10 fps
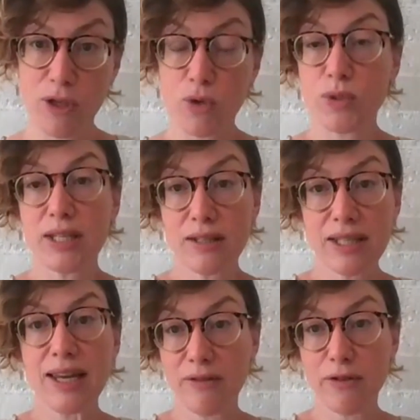The
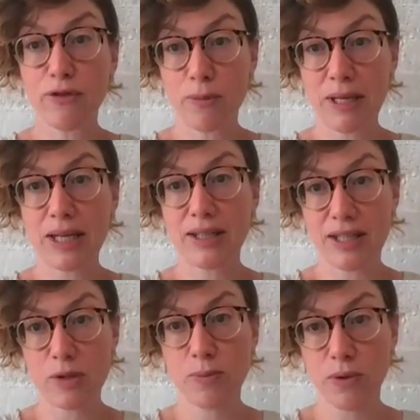utility of it for me at
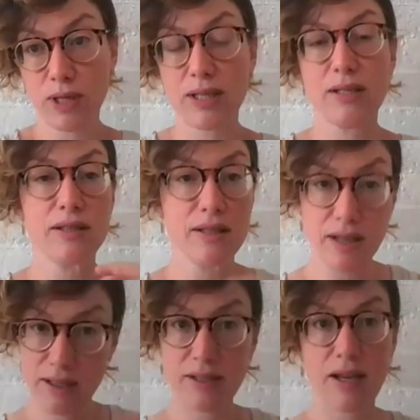this point is
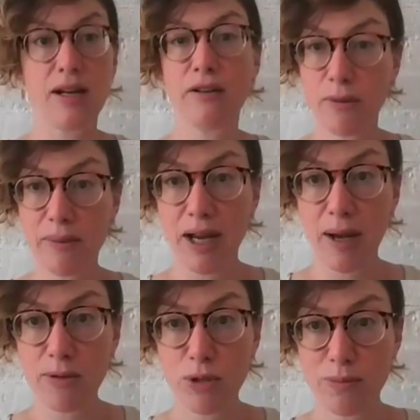sign off on my
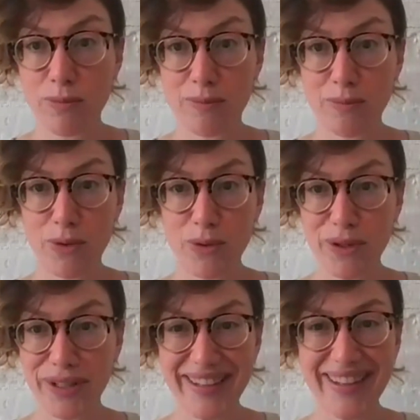option
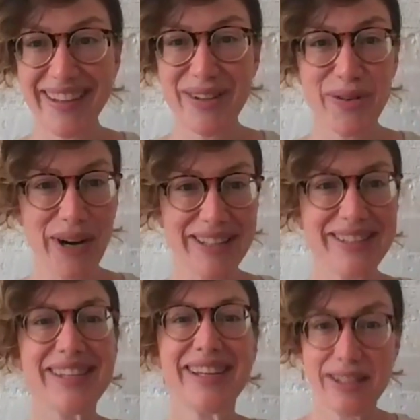pool
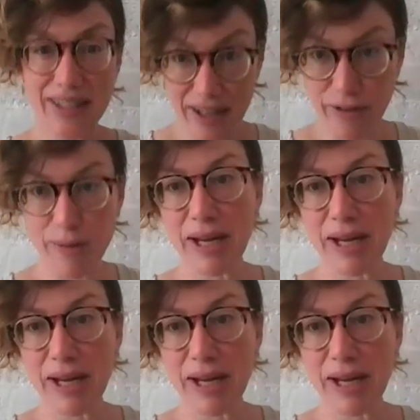grants, sign off